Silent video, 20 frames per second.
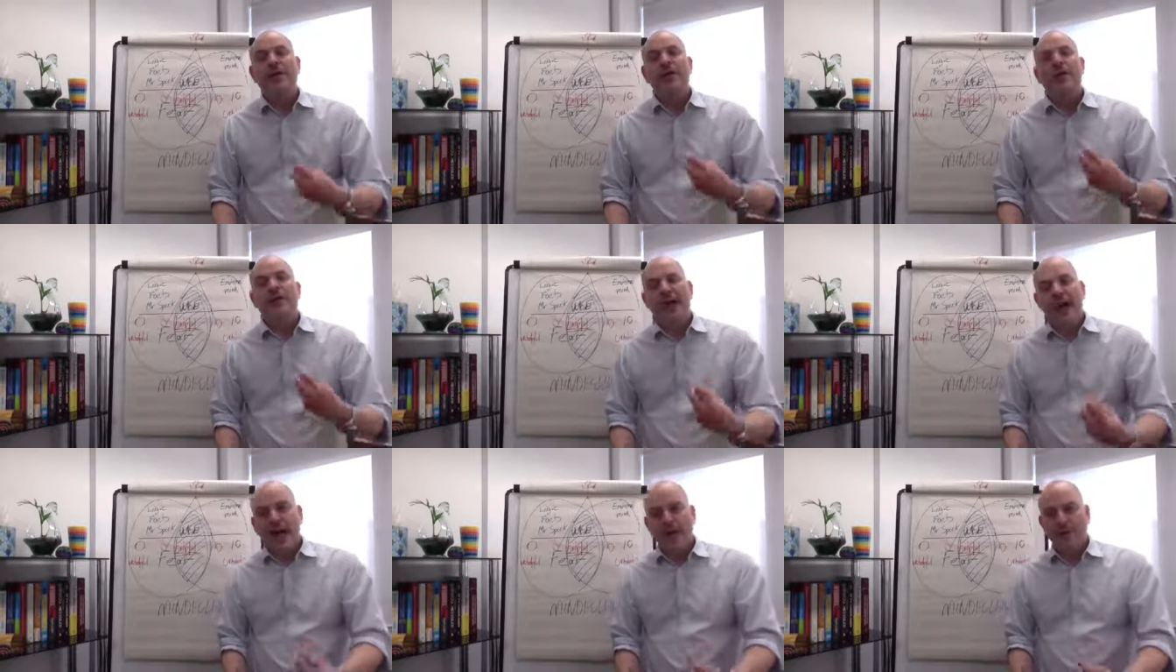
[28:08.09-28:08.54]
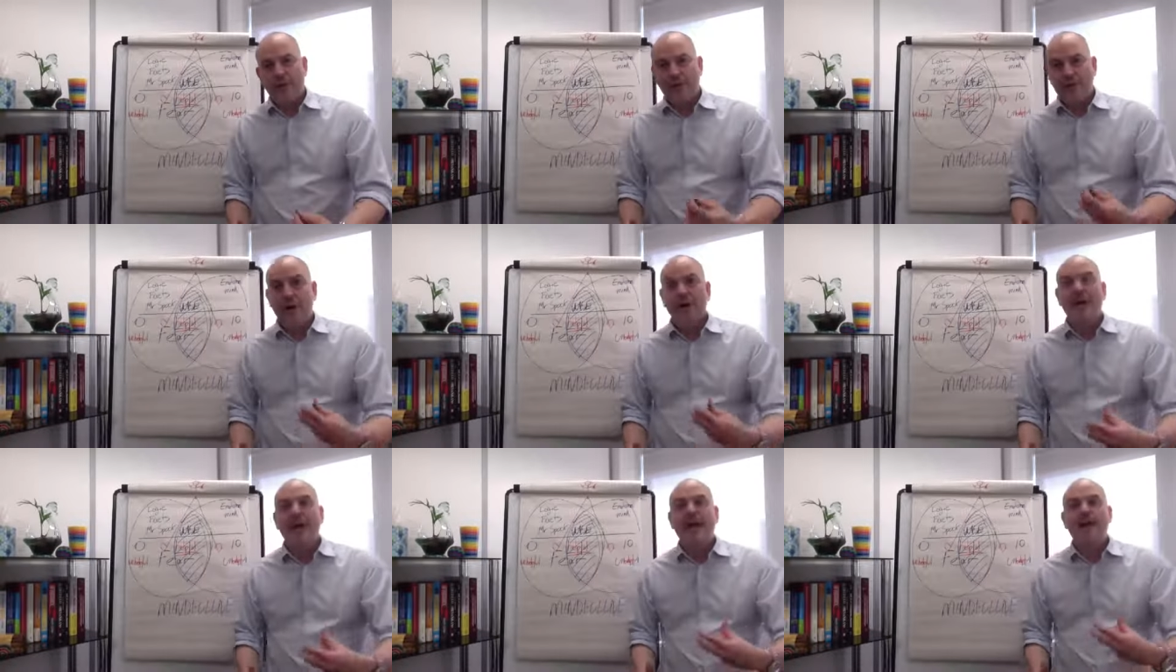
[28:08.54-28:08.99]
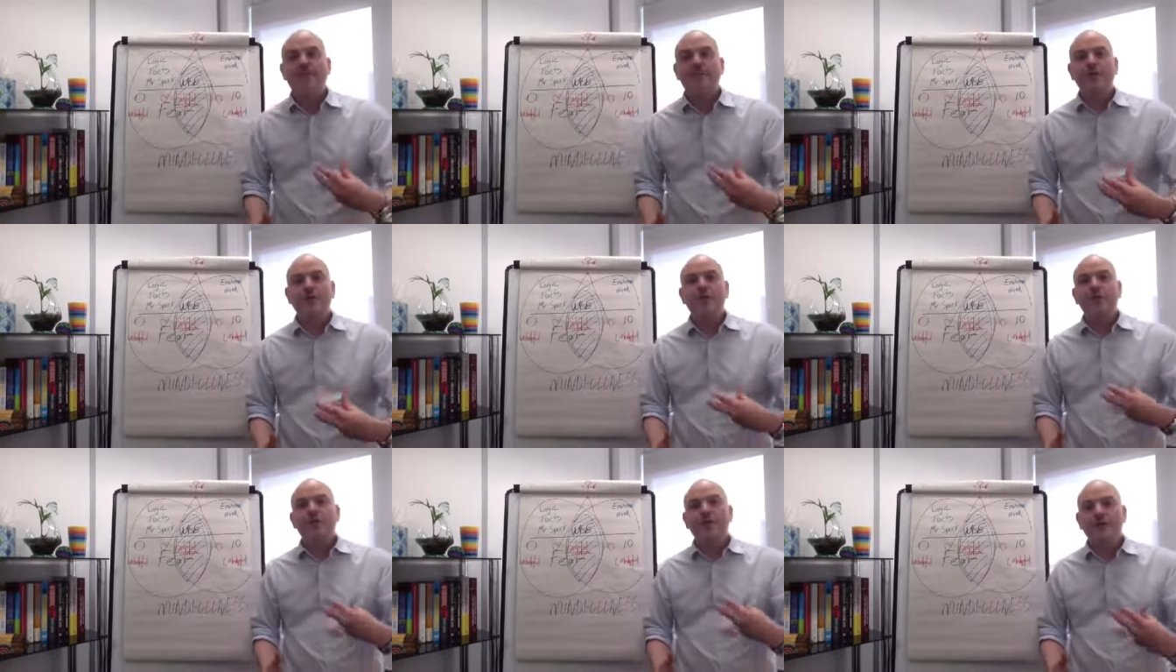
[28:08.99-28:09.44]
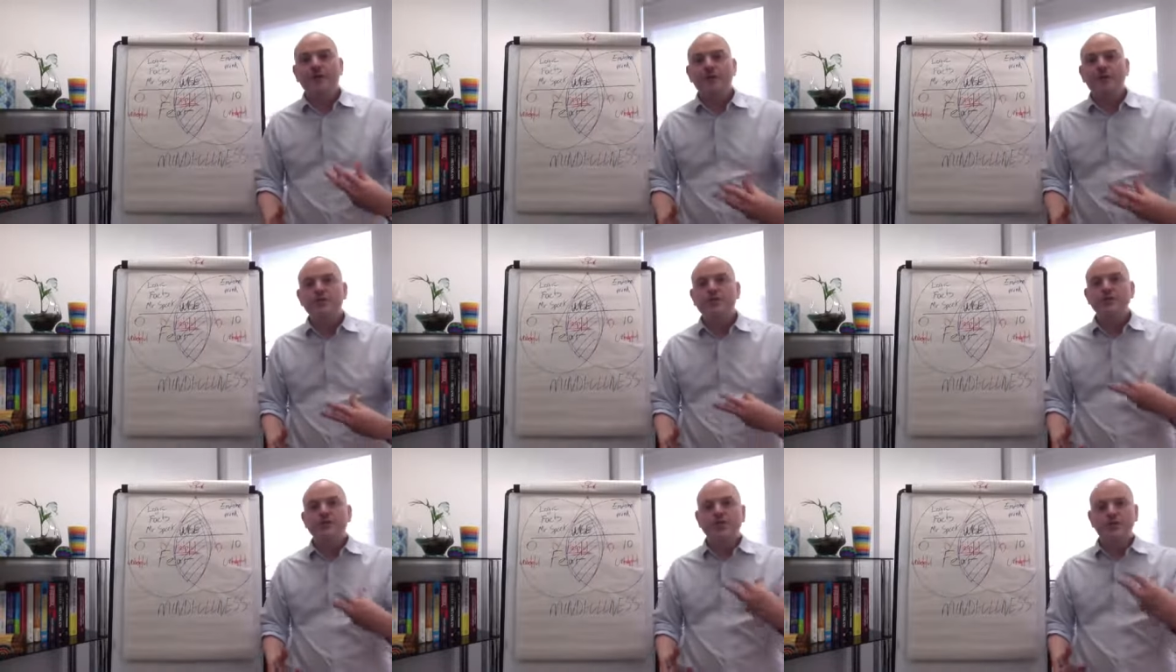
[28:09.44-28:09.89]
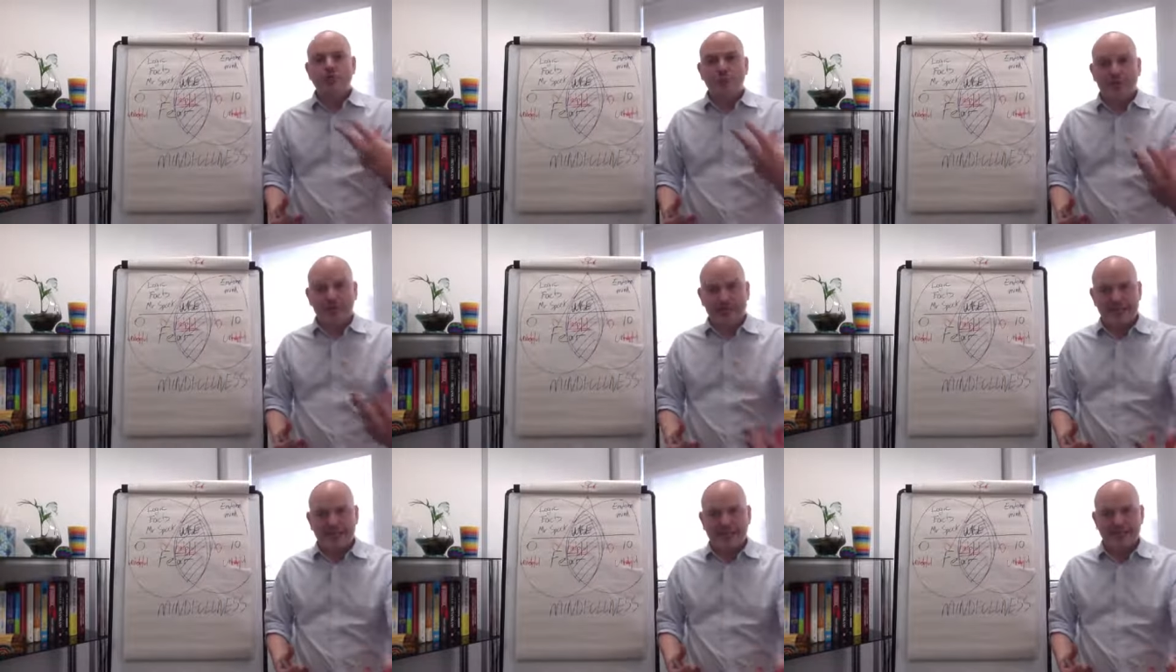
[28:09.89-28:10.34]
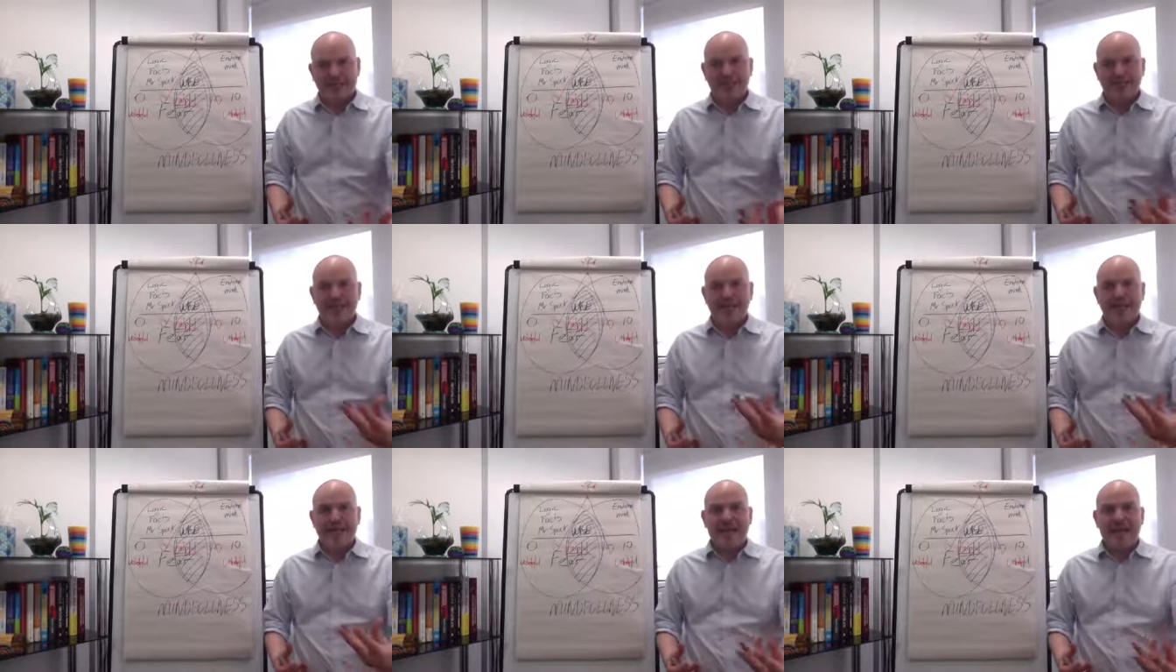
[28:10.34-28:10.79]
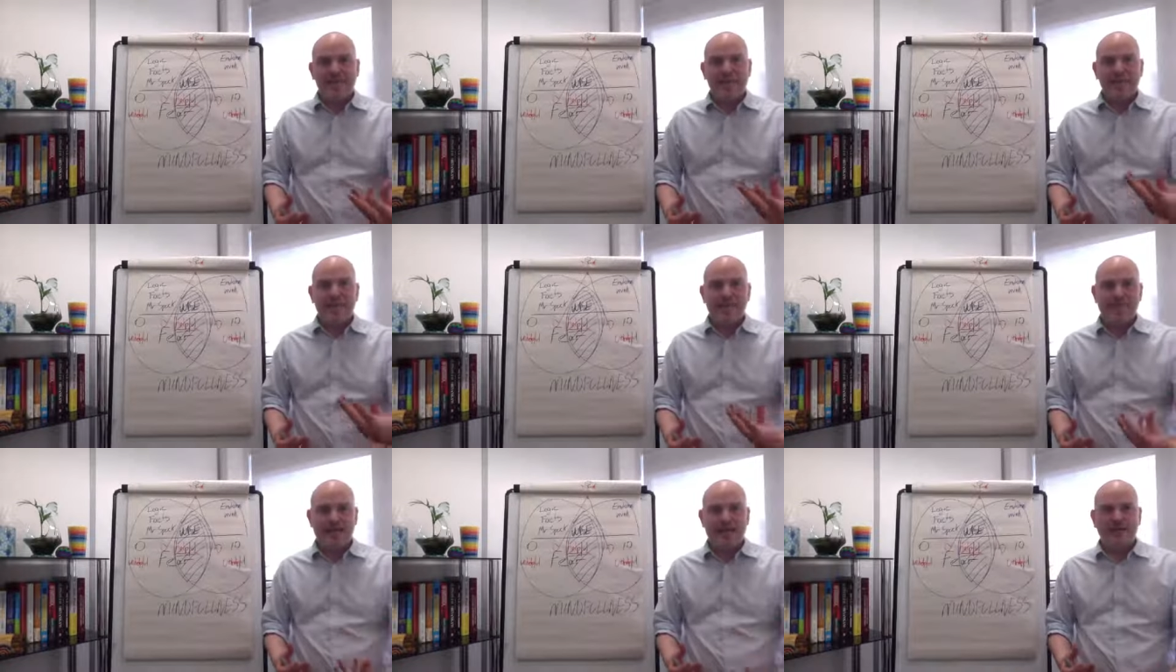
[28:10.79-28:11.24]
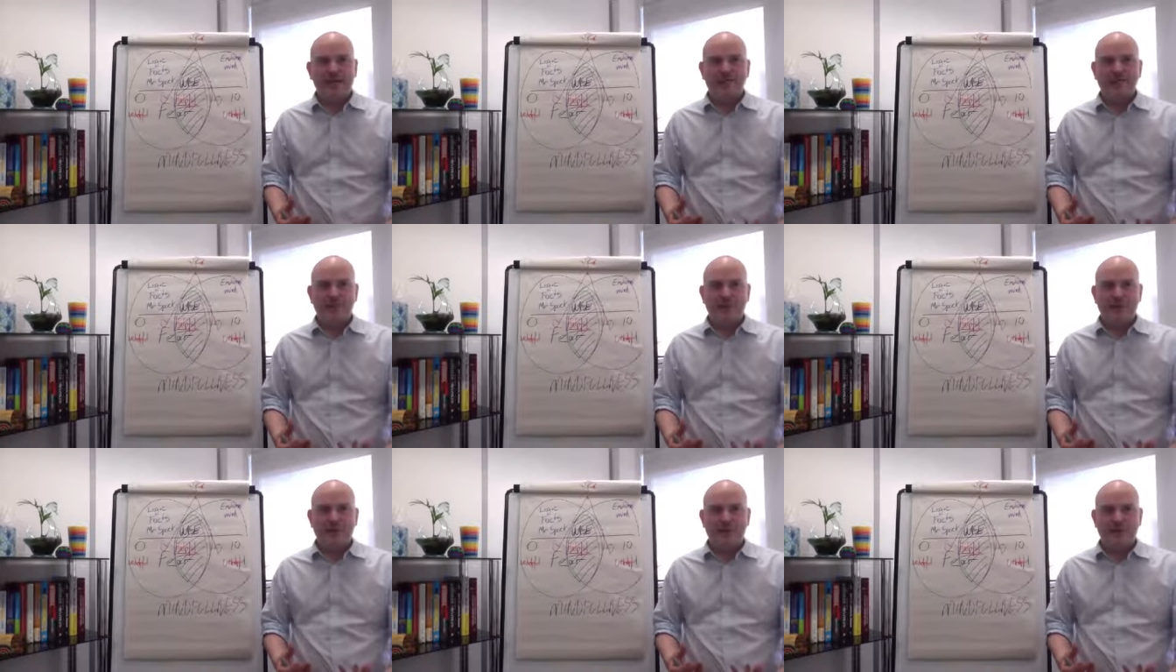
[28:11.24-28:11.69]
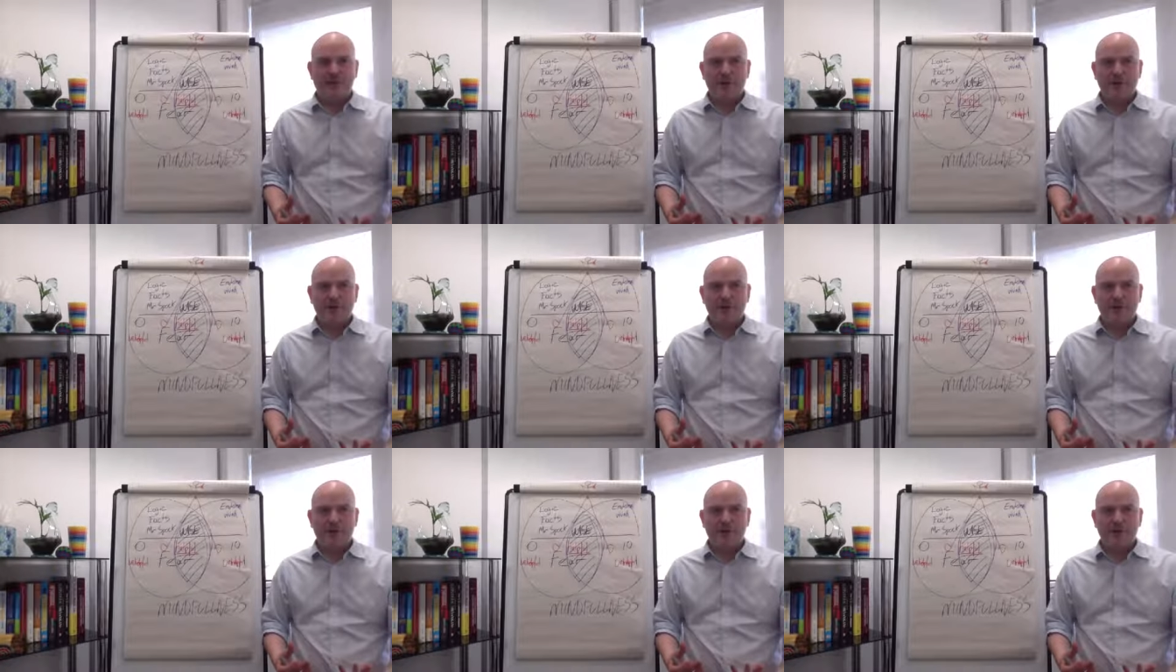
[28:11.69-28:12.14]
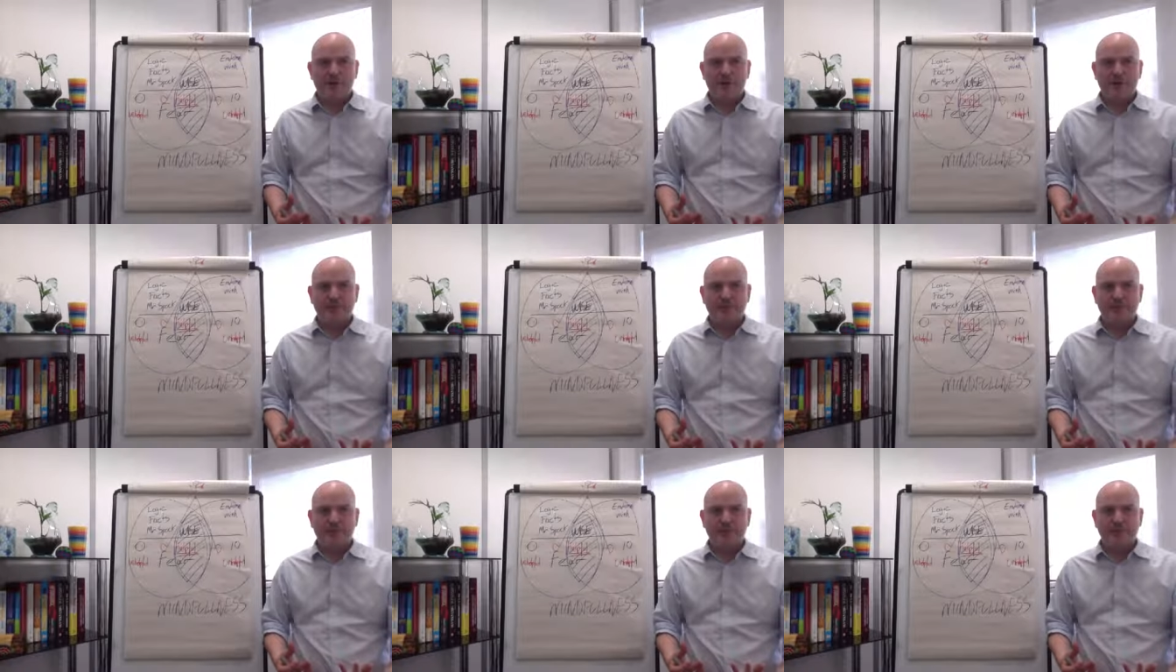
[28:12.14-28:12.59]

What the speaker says: That way I have a real choice in how I manage my emotions.